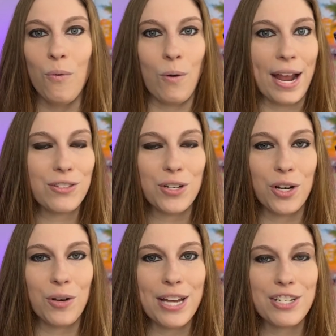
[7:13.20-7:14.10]
answering
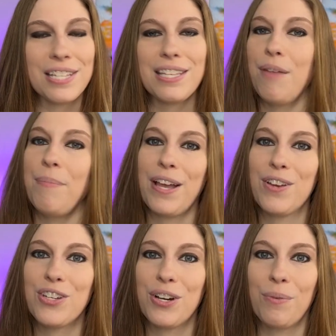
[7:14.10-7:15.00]
your questions and
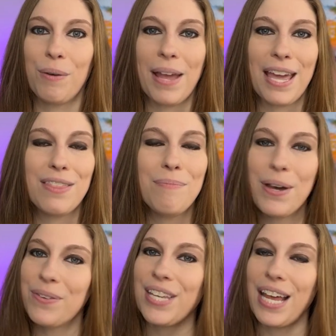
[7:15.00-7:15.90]
making sure we're making the
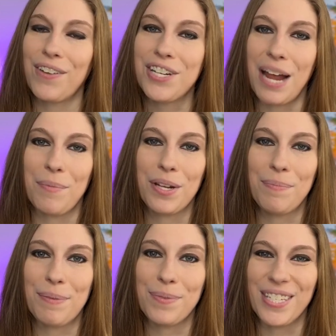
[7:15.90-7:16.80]
most out of our time with our
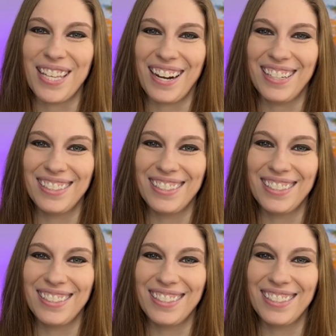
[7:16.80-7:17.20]
pups. We'll see you there.